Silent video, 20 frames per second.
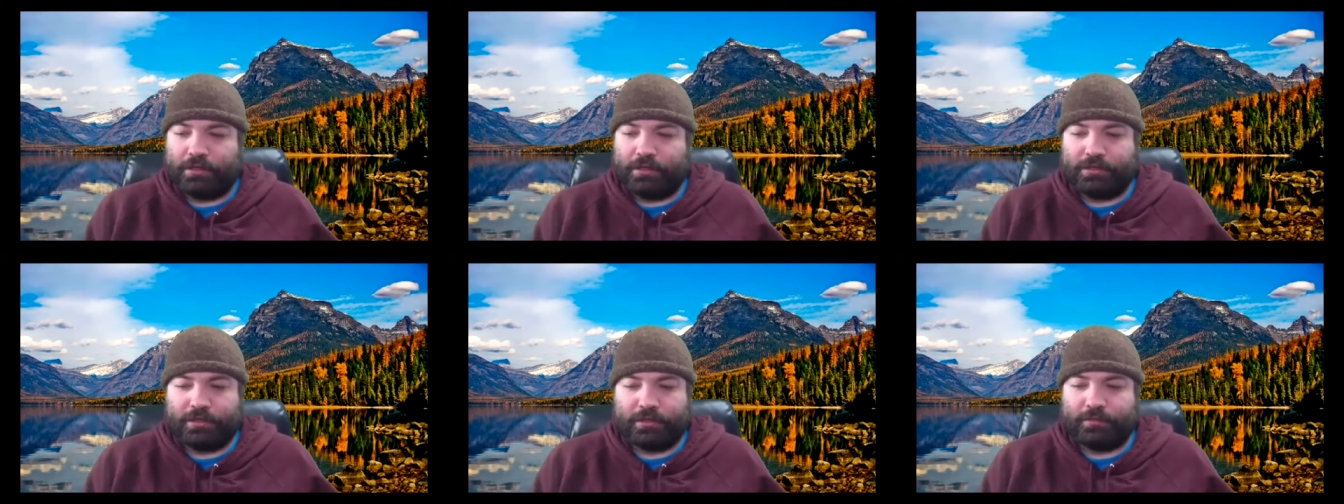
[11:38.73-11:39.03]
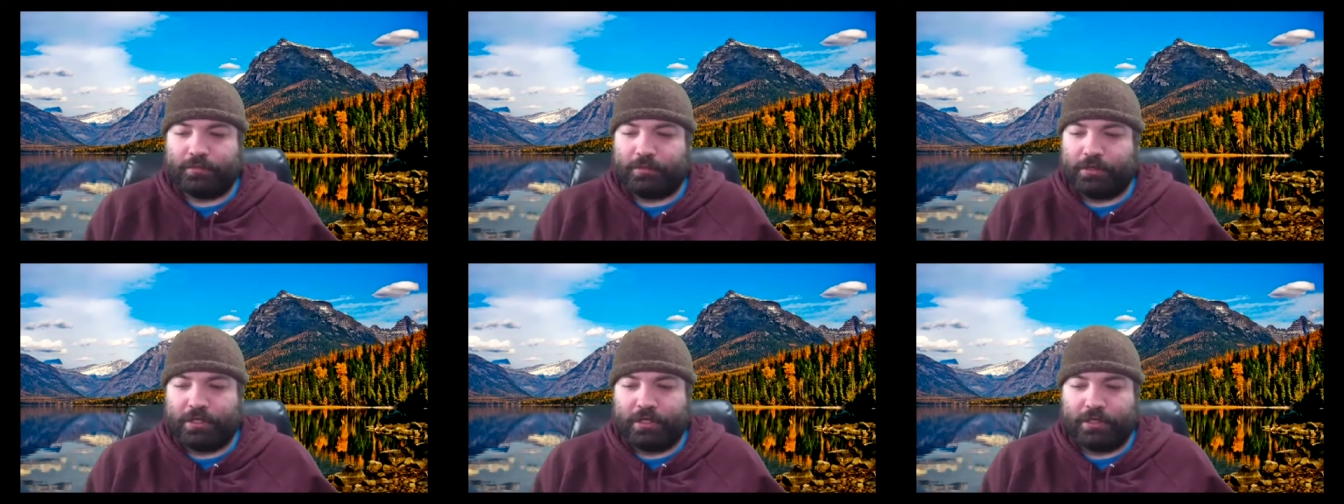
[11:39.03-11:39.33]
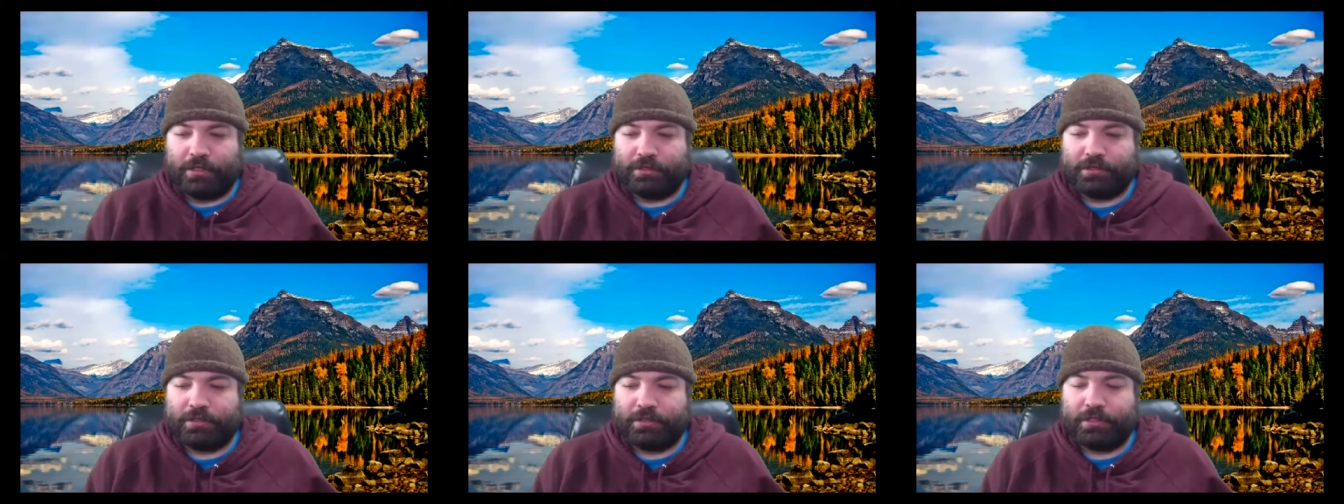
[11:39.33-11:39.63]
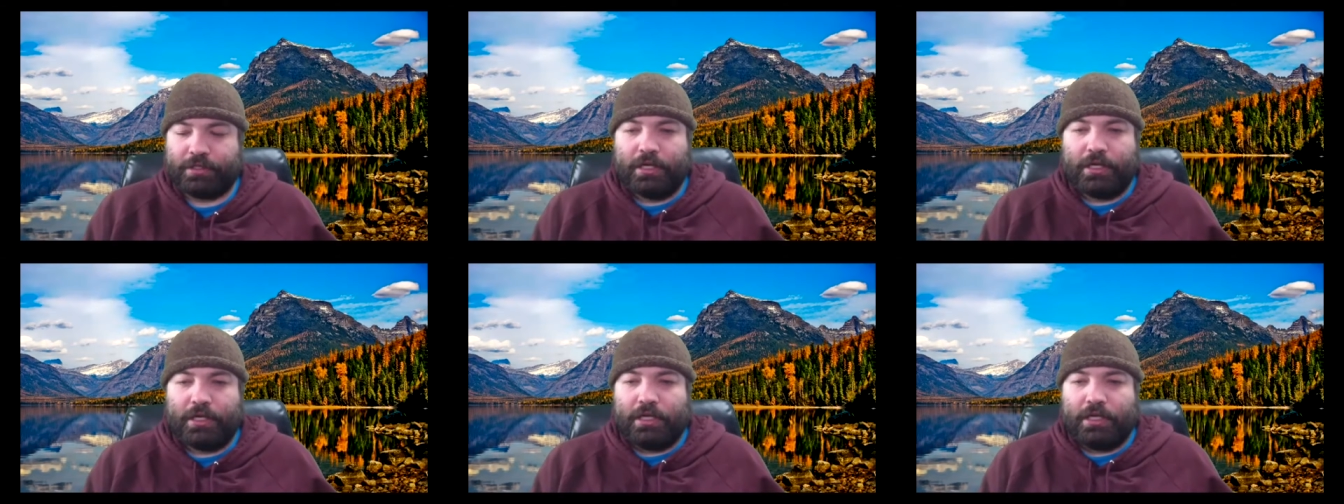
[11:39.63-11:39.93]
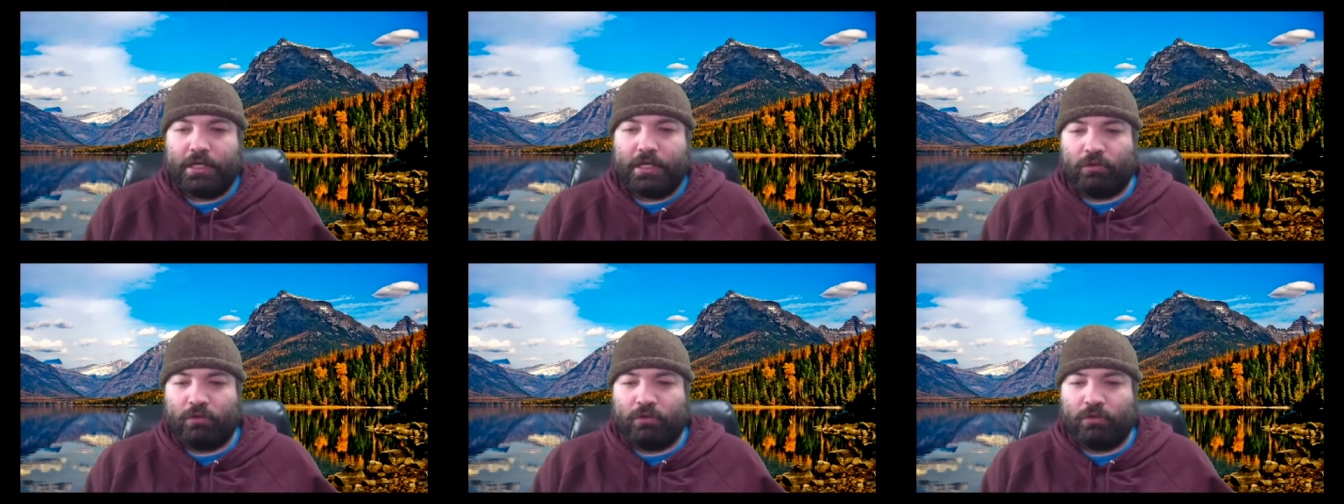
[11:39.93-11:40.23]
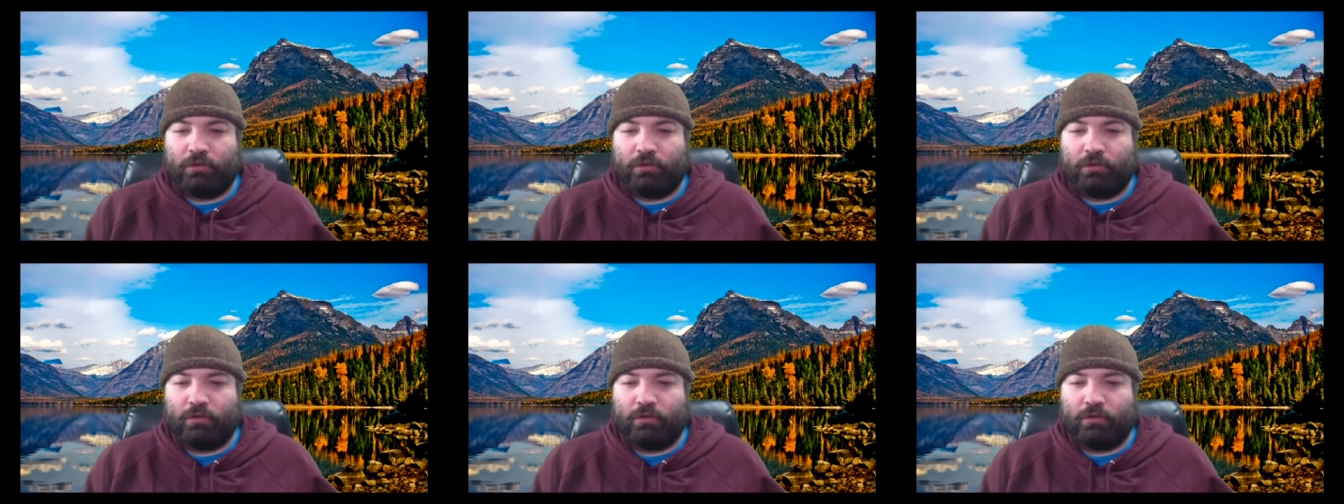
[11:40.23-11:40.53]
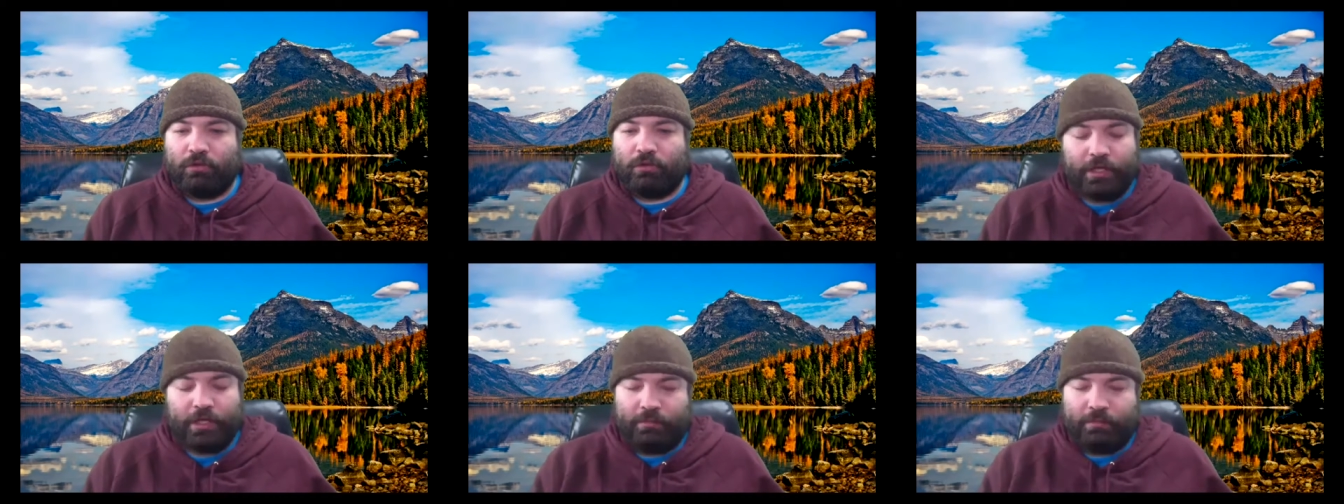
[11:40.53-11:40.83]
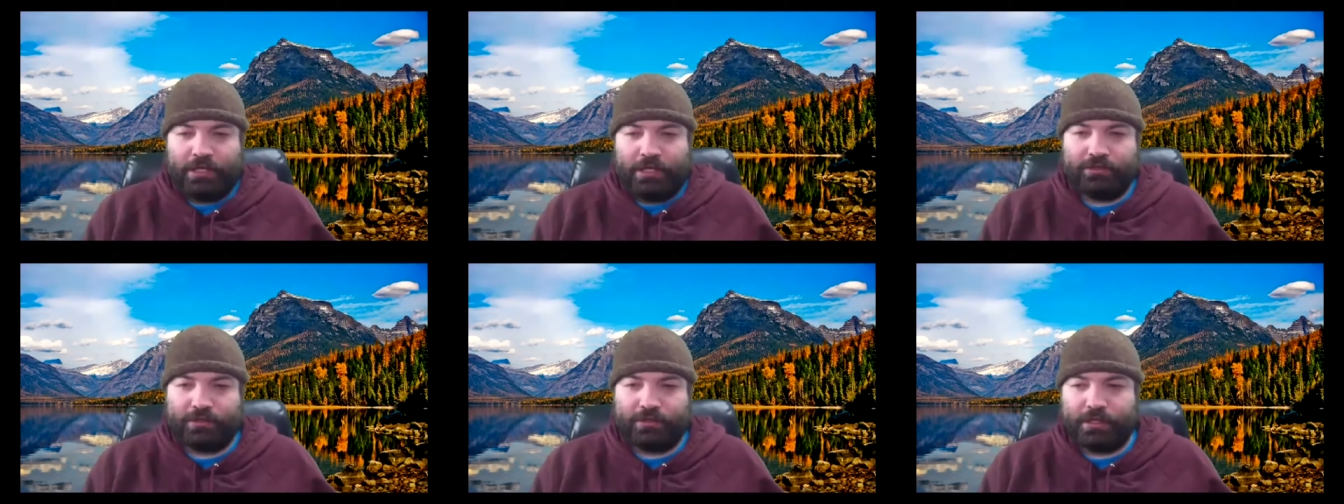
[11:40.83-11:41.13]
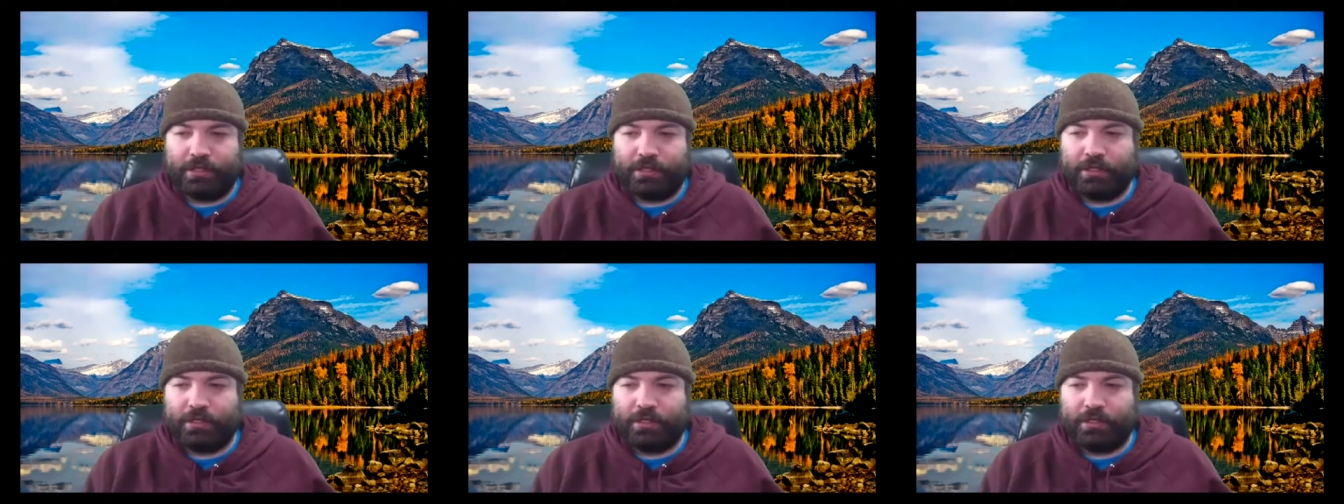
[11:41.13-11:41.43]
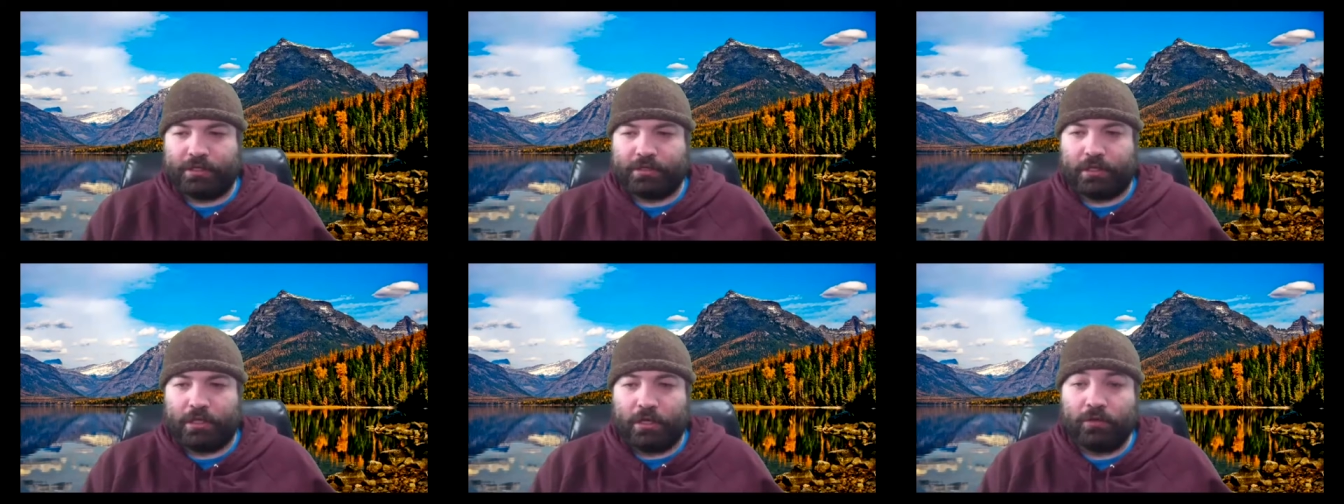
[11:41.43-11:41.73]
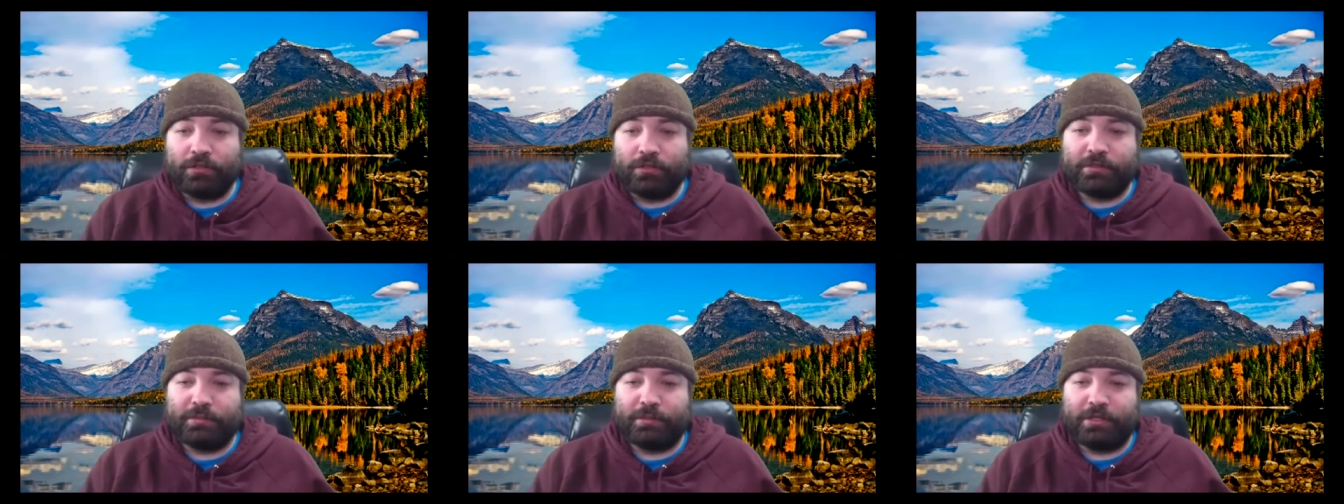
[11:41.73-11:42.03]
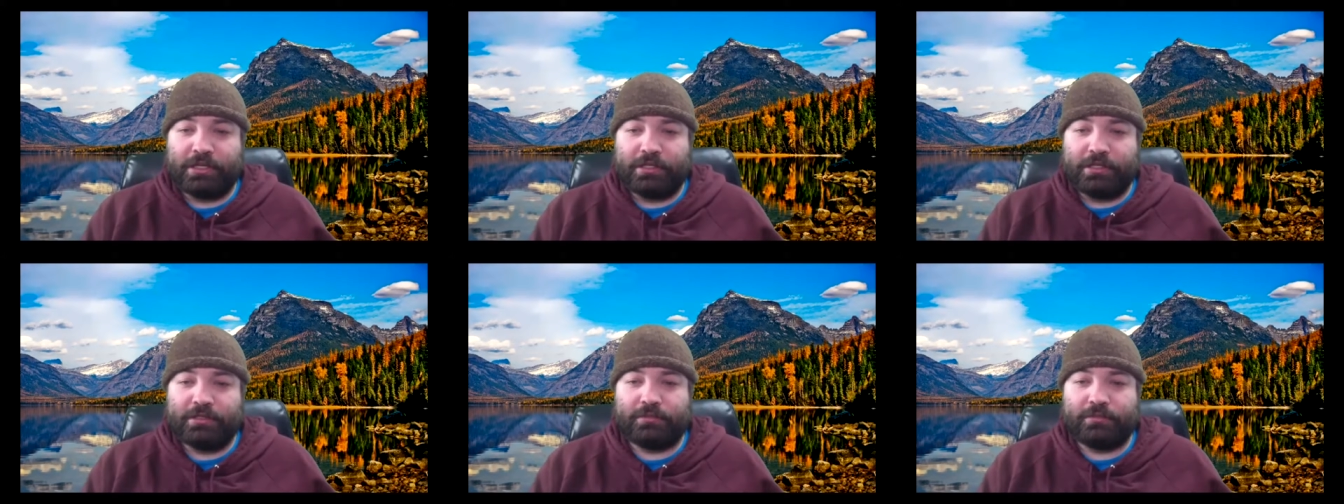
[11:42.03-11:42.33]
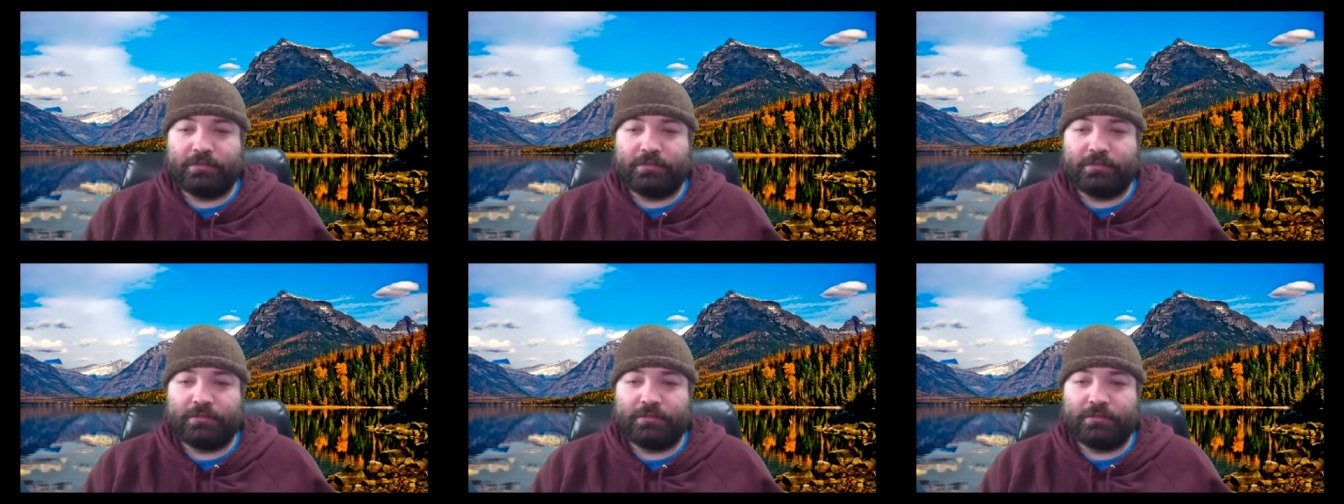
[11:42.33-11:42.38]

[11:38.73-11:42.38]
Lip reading: just because one major thing is load speeds.